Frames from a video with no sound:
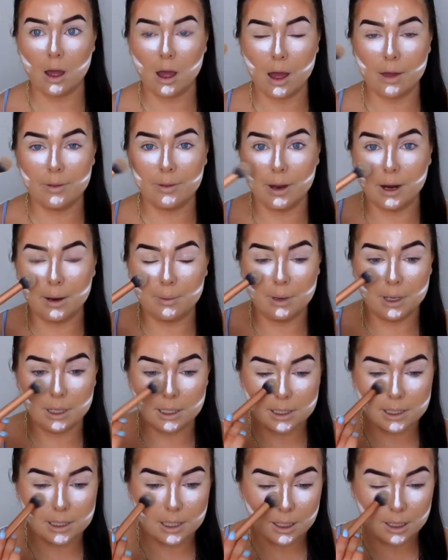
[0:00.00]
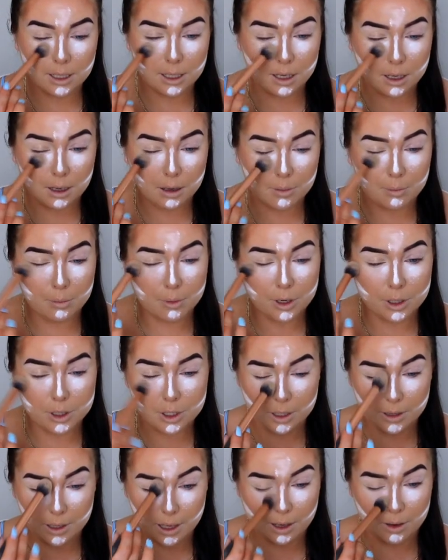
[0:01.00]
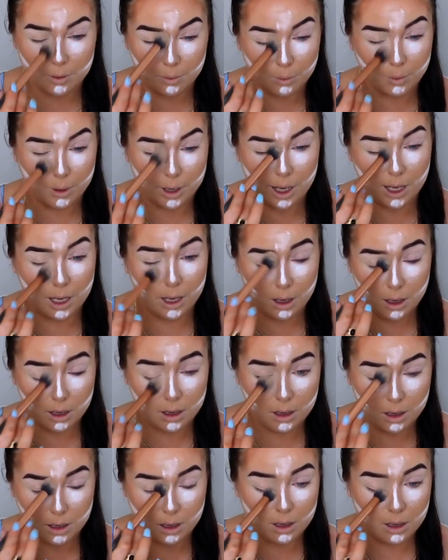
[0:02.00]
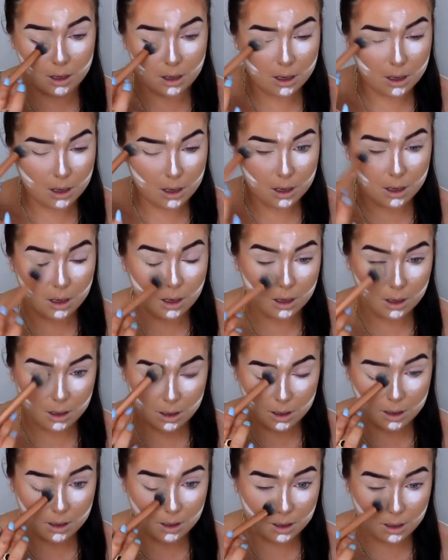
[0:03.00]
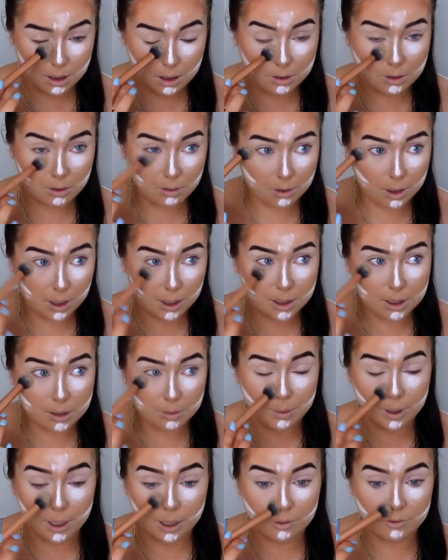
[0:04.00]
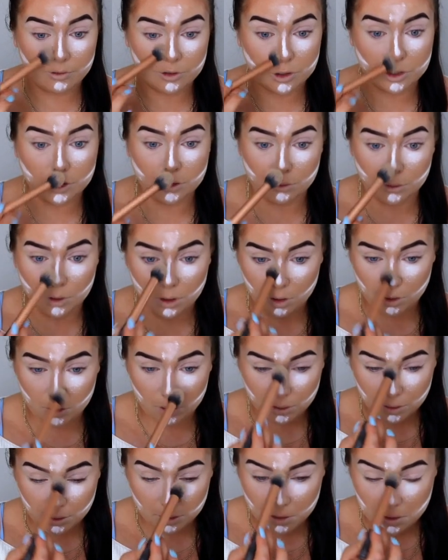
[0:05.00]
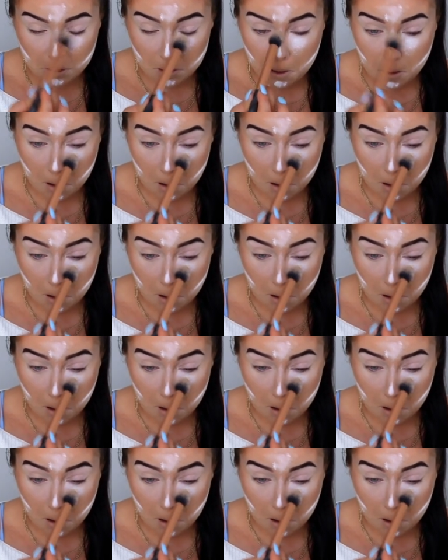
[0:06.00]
And then I'm instantly brushing that away. I don't like to bake for too long.